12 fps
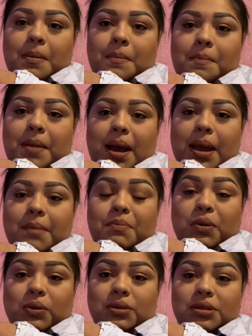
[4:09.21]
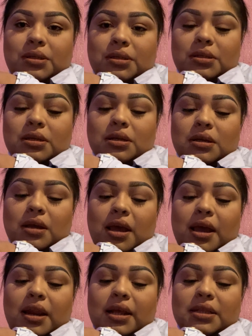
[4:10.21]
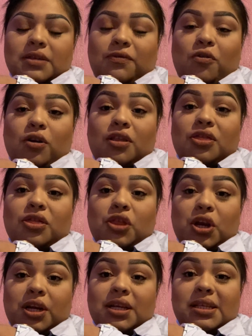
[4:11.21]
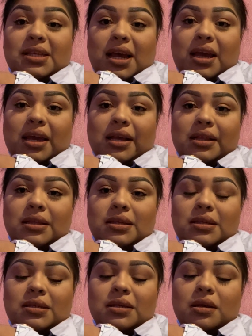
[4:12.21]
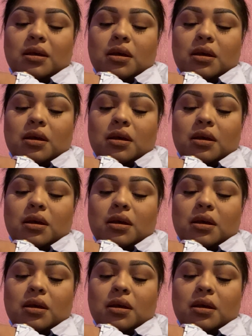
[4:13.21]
my pulse. And it's for 30 seconds.